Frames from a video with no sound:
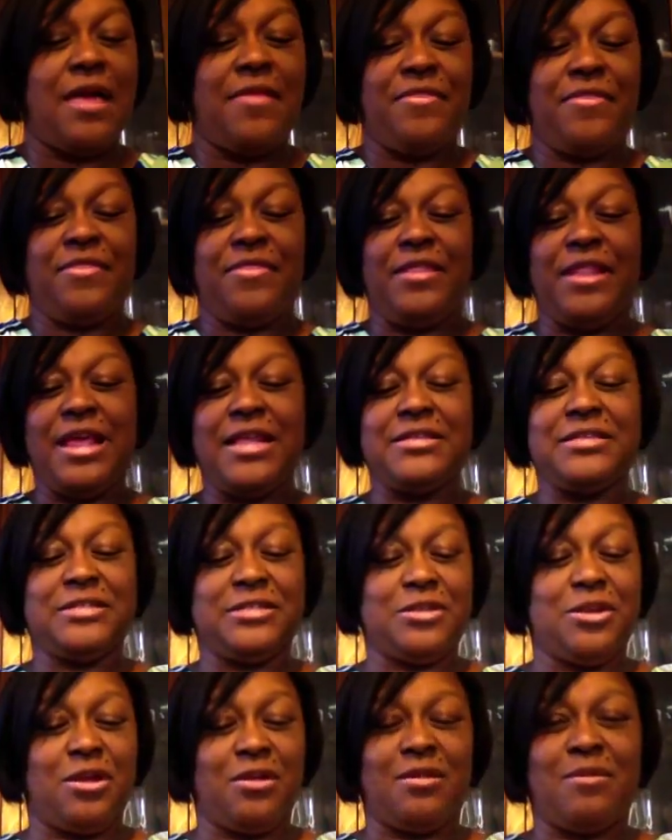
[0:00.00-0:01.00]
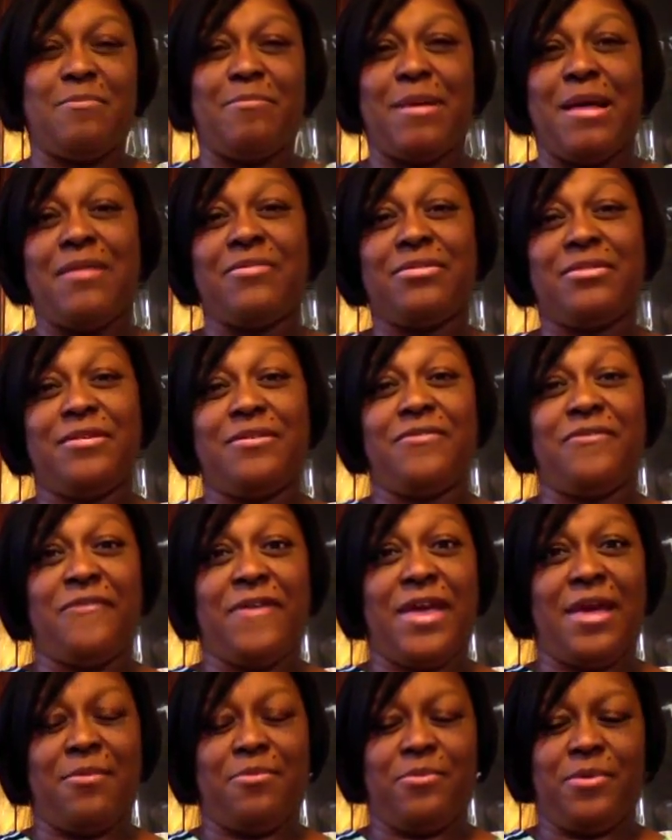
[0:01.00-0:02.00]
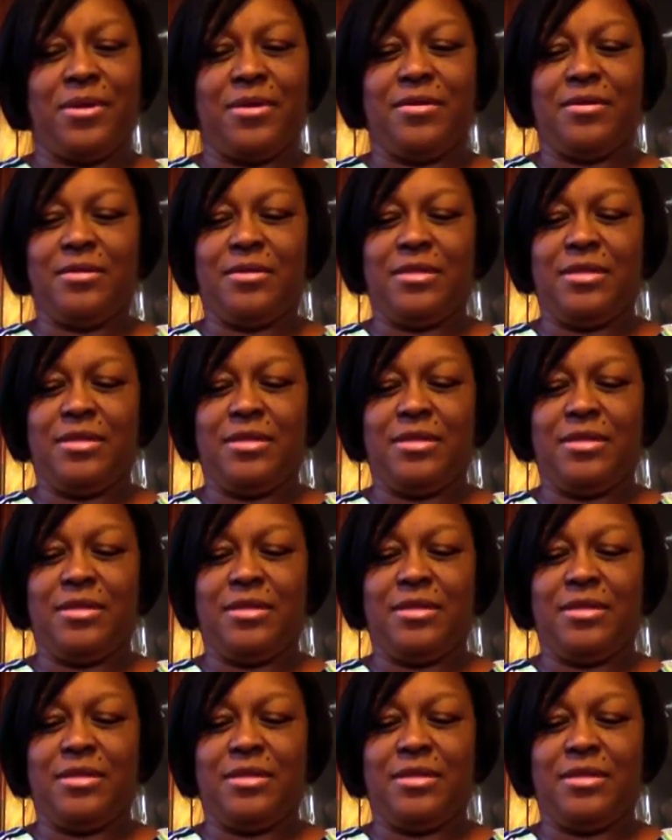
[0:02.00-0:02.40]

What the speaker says: Let's talk about the fabric.